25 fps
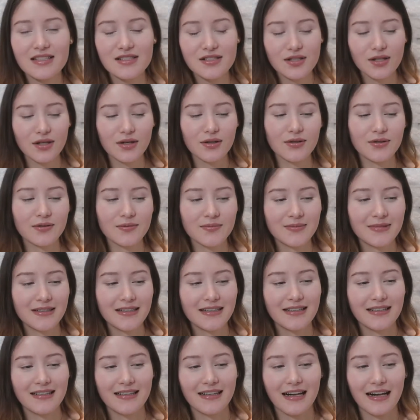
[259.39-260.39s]
so
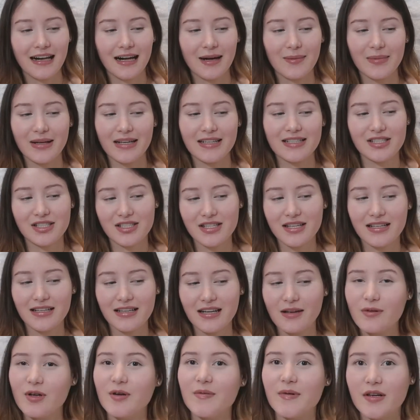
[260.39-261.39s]
I'm like, shit,
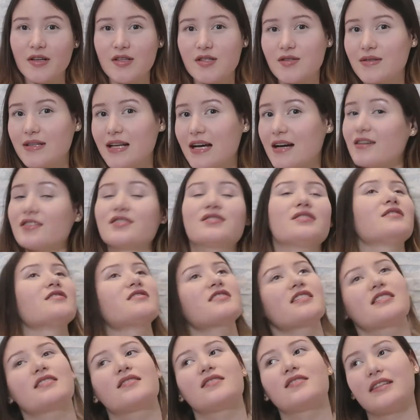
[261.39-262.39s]
like, what are we gonna do now? So I
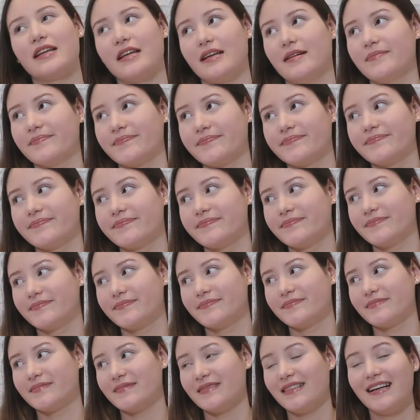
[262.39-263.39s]
was like, okay.
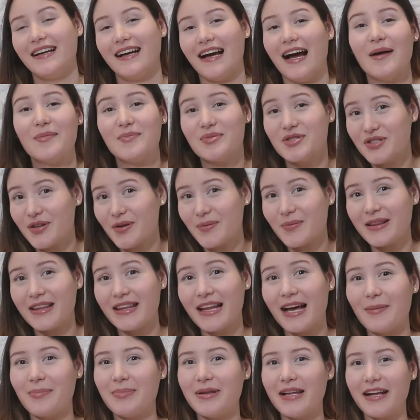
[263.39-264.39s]
I'm still
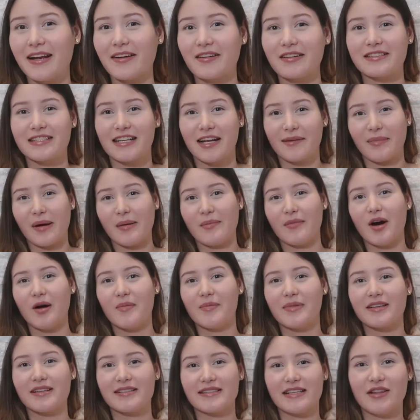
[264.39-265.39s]
not planning on telling my
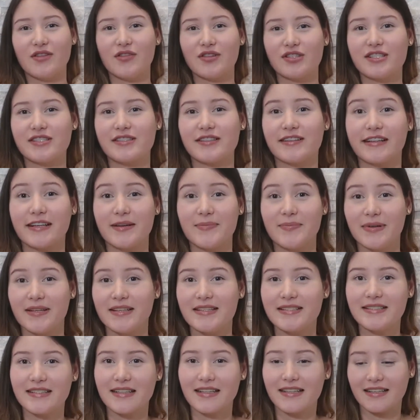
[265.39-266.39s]
mom because I know she's gonna get
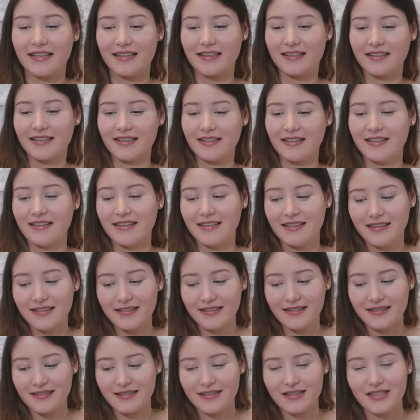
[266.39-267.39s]
pissed and, like,
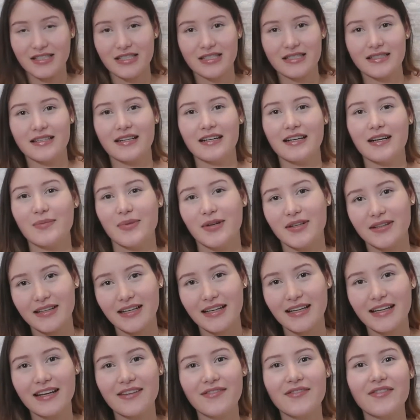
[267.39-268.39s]
she's not about
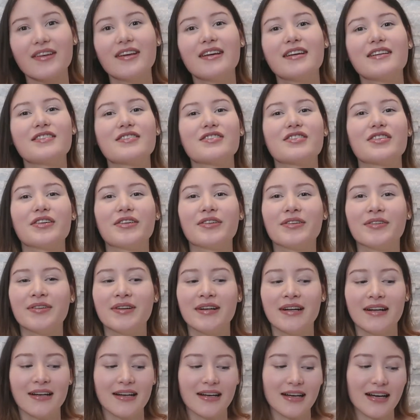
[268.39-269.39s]
that life.
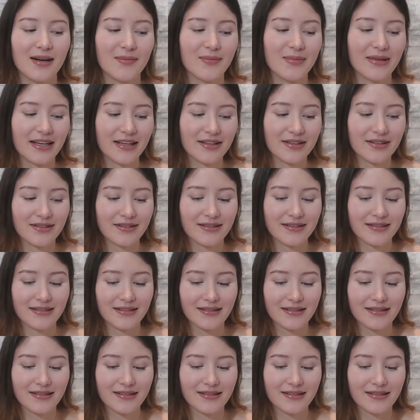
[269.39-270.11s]
So I'm like,